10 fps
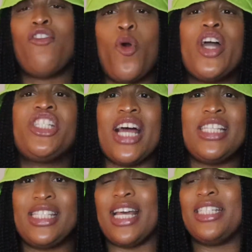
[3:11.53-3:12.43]
Of course,
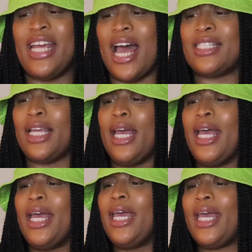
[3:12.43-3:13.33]
Jesse says yes.
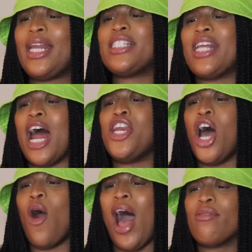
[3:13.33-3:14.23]
He does not
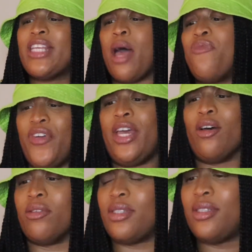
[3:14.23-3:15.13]
know how Deb
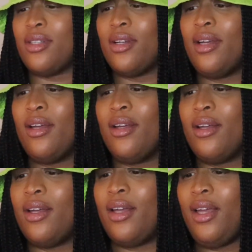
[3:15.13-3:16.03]
feels.
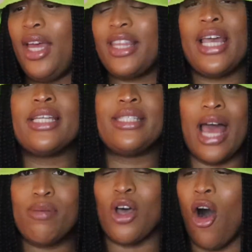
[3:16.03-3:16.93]
He thinks
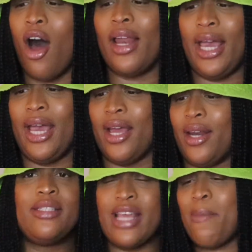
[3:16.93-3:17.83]
Deb's all
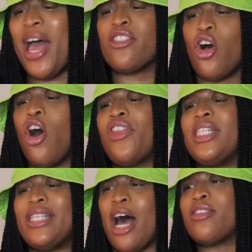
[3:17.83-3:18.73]
in. Deb has all
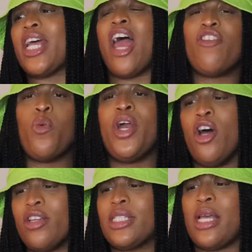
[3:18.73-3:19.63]
these doubts. Everyone
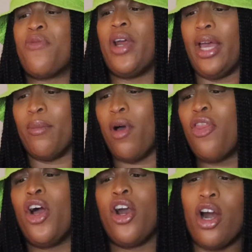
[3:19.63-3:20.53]
knows except for him.
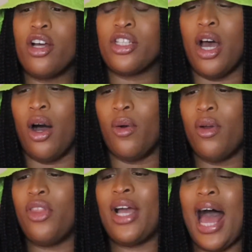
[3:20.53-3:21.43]
The girls know.
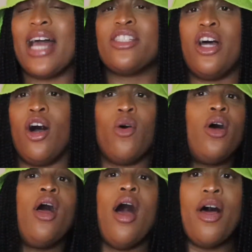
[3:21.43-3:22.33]
The guys
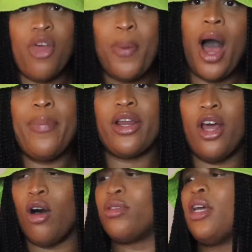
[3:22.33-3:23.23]
know. The public
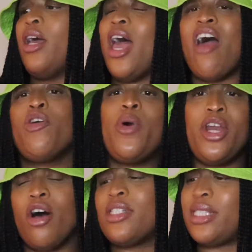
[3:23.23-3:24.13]
knows.
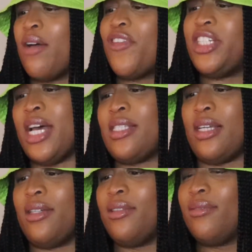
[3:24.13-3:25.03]
Everyone knows except for
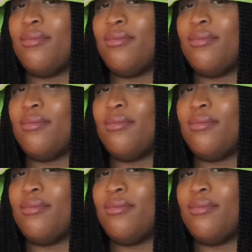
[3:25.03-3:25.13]
Jesse.